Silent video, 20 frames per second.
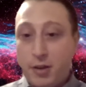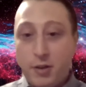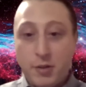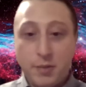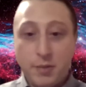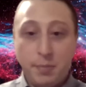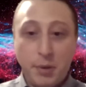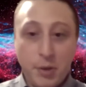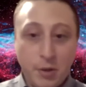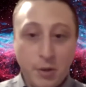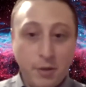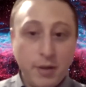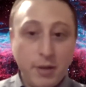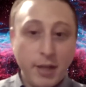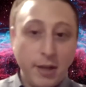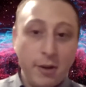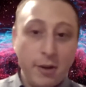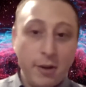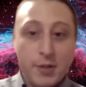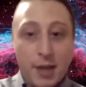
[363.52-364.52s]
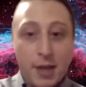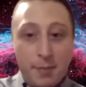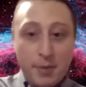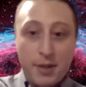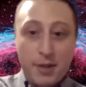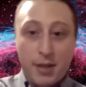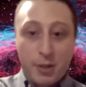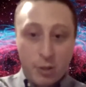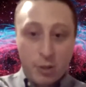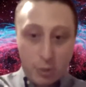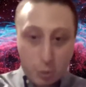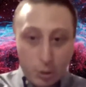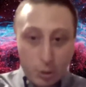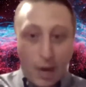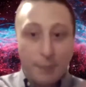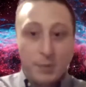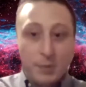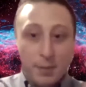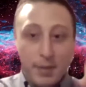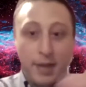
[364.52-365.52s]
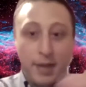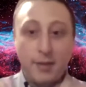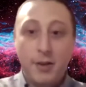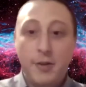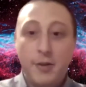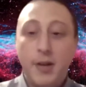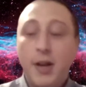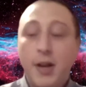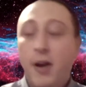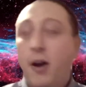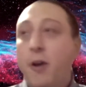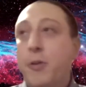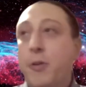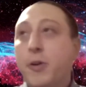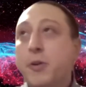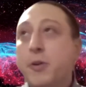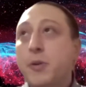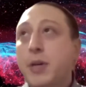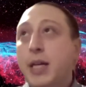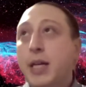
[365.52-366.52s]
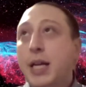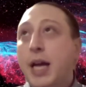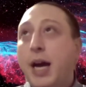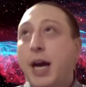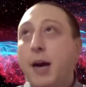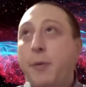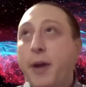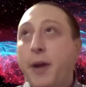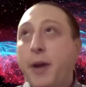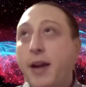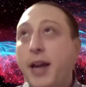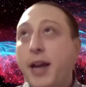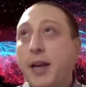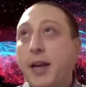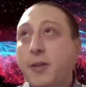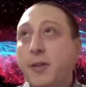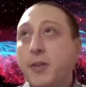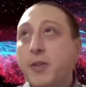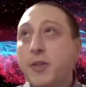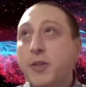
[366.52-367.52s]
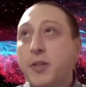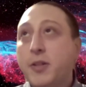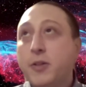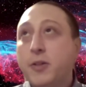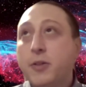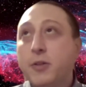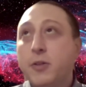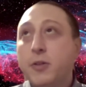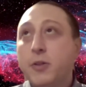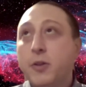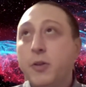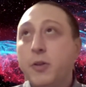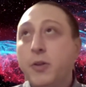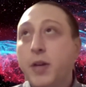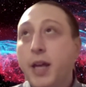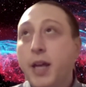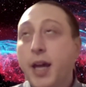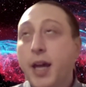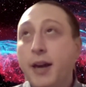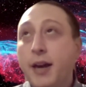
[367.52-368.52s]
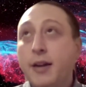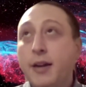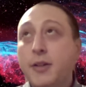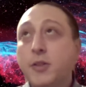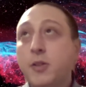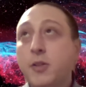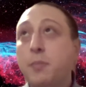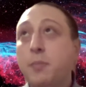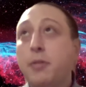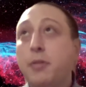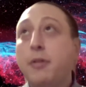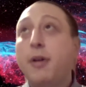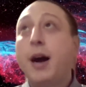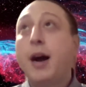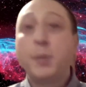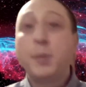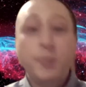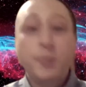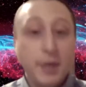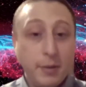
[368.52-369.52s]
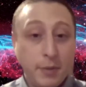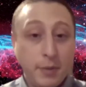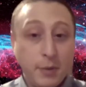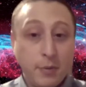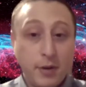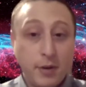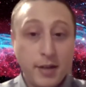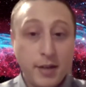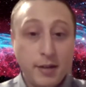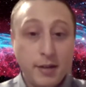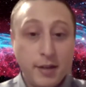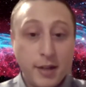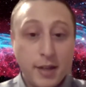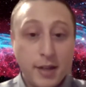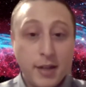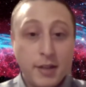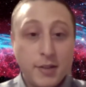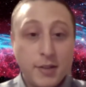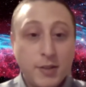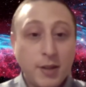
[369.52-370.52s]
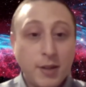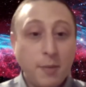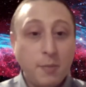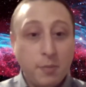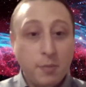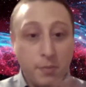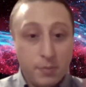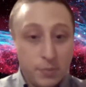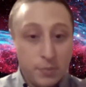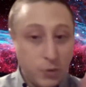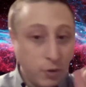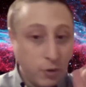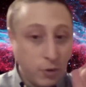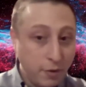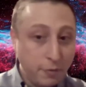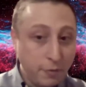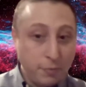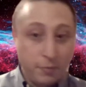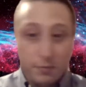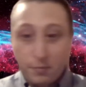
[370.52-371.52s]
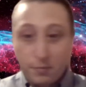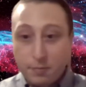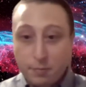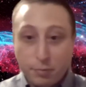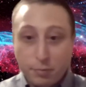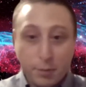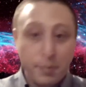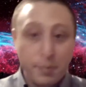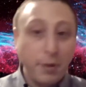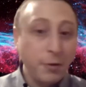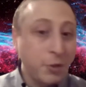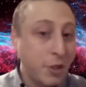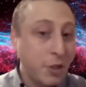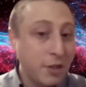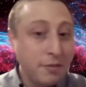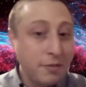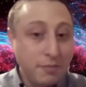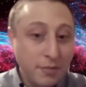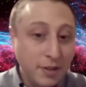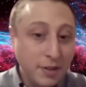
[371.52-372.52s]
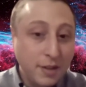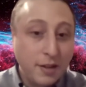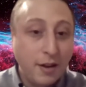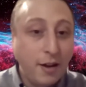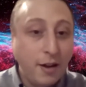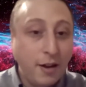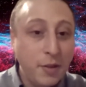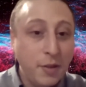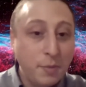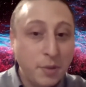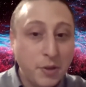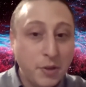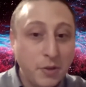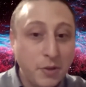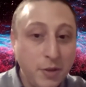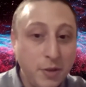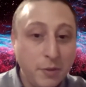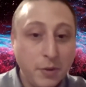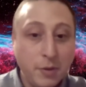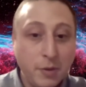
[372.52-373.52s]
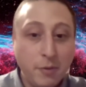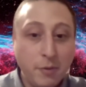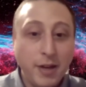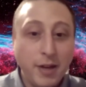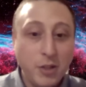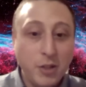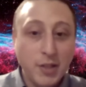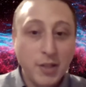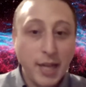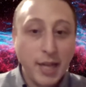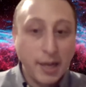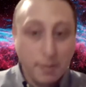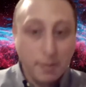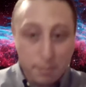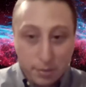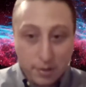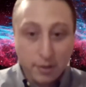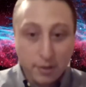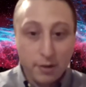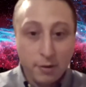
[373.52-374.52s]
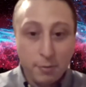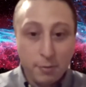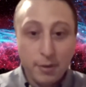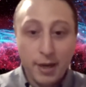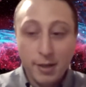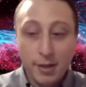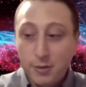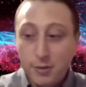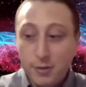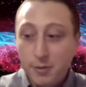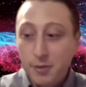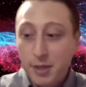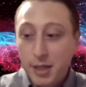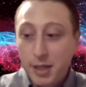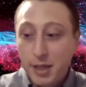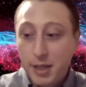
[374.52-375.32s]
use a balloon that goes up and then just drops a payload. Although uh, we are kind of close to Canada, so probably we'd want some sort of propulsion on the balloon. You wouldn't want just like a pure raccoon,